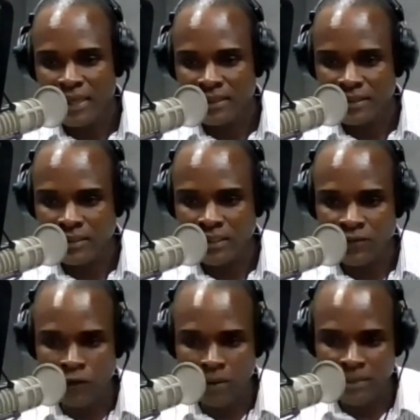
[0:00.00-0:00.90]
This is
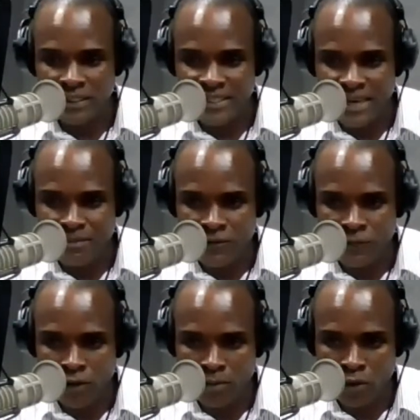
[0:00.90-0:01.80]
from Yemi
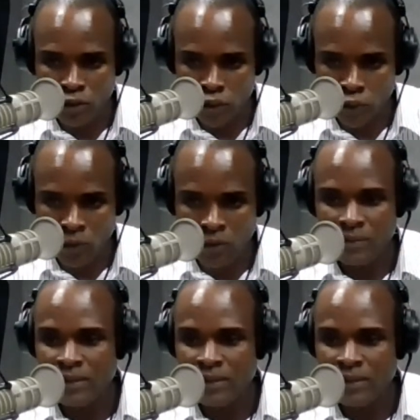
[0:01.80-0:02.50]
from Ojo.